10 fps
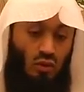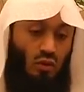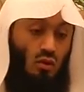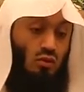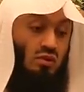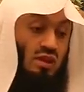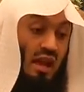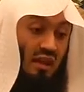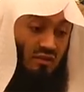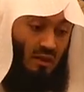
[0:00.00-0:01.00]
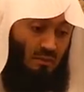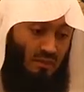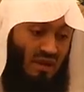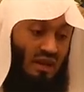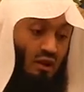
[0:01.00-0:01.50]
Those have a
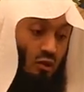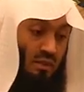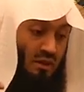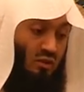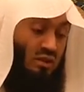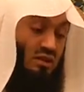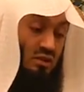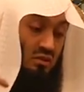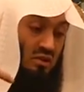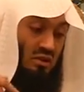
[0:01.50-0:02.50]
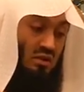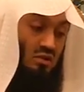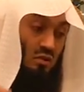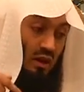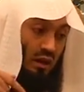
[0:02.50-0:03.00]
bigger opportunity to
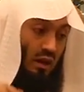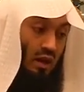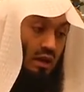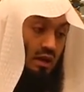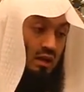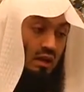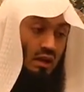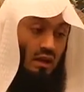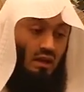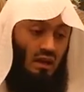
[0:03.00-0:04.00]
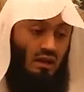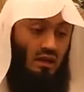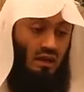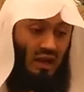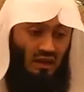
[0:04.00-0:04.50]
turn to Allah
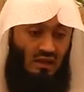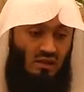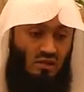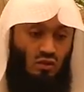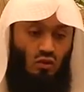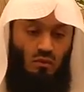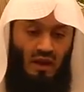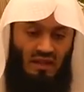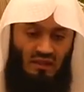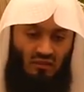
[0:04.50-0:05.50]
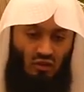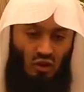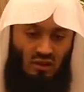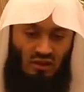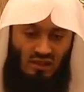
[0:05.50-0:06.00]
than the others who might have
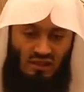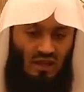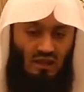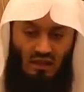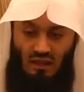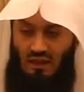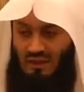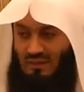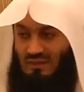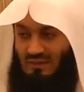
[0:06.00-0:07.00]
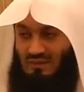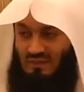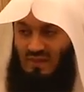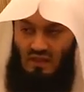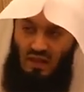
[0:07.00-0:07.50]
gone suddenly.
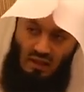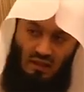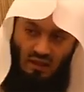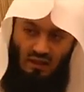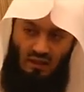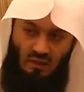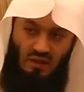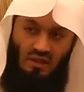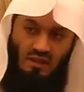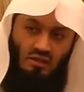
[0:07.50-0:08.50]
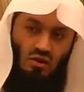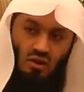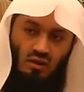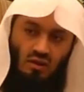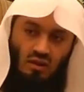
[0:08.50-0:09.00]
Suddenly, person is
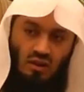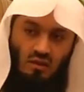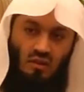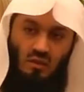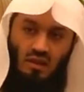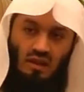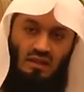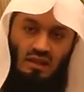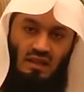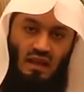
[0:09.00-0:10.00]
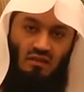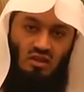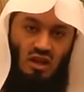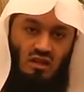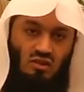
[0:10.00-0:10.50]
gone. Maybe he didn't have a
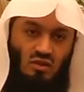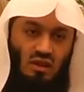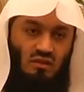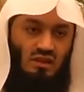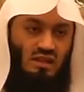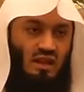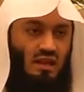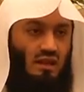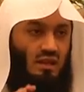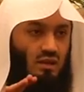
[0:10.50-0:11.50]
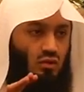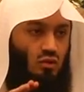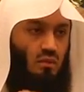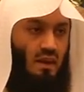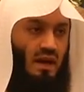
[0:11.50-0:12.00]
chance to even say
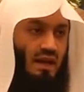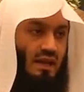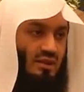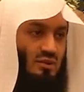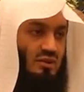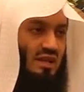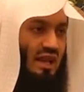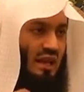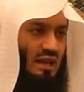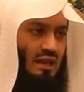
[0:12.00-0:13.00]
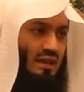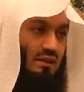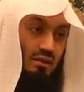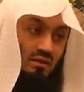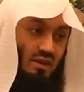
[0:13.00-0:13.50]
goodbye, to say
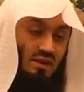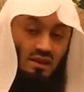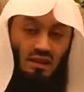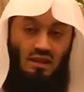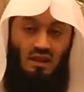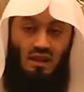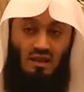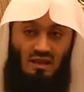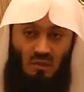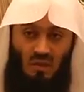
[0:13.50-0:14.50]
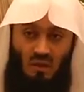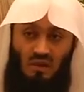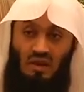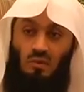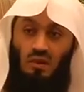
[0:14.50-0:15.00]
anything, obviously. Some
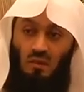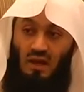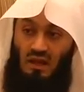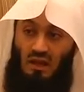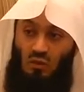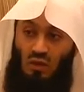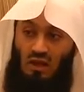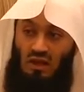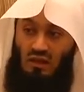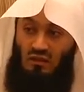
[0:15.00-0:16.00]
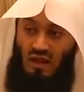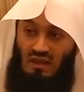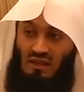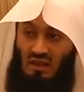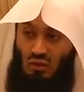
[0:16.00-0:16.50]
people, they prepare their will in
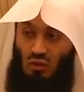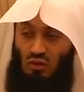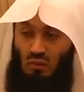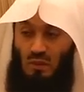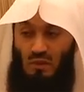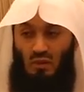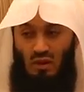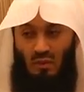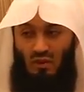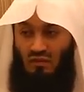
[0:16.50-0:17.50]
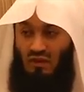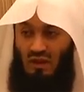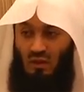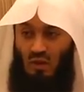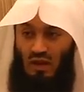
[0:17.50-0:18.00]
advance. They talk to people, look, I'm not
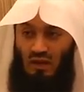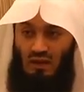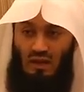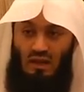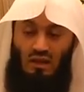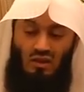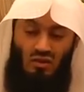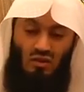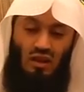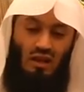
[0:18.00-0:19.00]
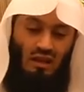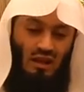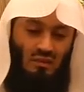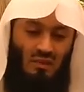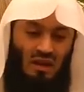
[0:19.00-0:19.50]
feeling well. You know,
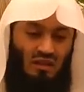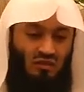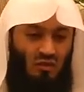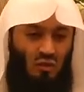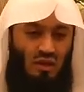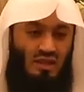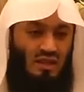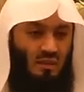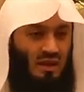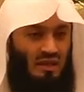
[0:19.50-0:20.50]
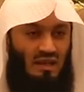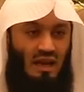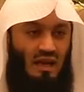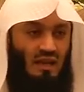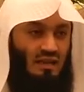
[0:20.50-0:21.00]
I, I might a few weeks, I might
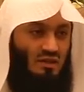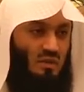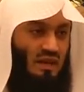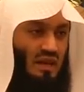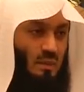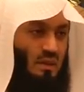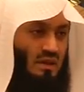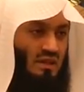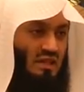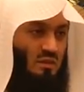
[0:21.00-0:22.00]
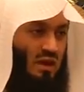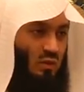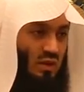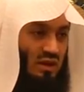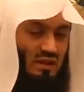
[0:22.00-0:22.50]
die. This might happen. This is my
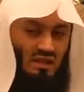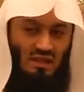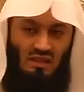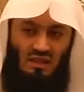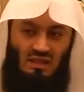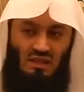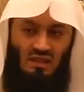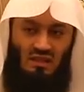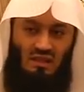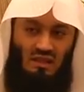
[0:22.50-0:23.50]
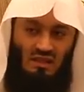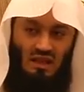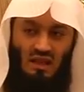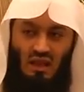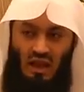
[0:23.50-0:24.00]
will. This is this. This is
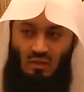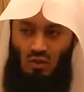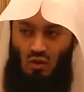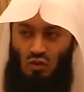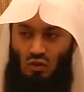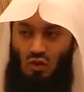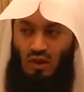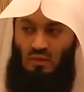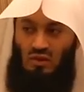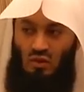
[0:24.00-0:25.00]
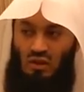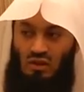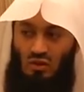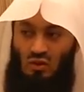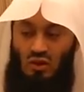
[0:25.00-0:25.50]
this. I'm old or I'm so
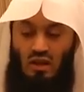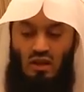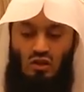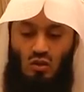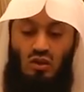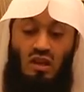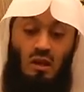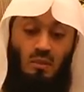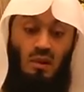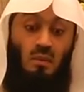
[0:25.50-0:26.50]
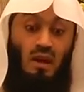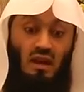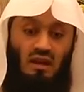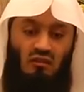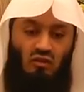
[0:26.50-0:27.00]
and so. So they are
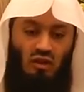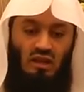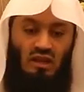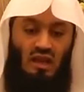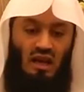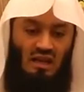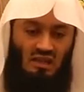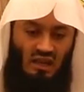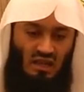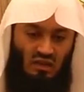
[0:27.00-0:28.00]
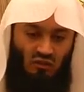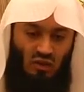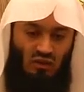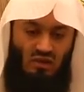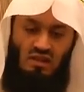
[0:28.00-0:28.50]
preparing for it. They ask Allah's
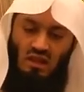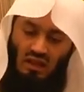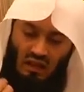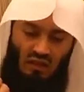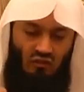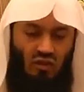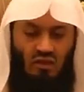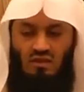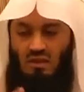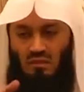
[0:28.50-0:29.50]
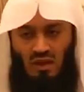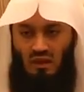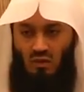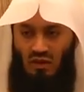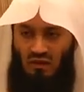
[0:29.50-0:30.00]
forgiveness and Allah forgives them by
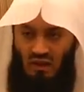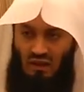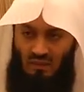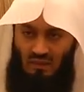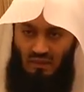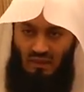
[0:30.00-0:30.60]
the will of Allah.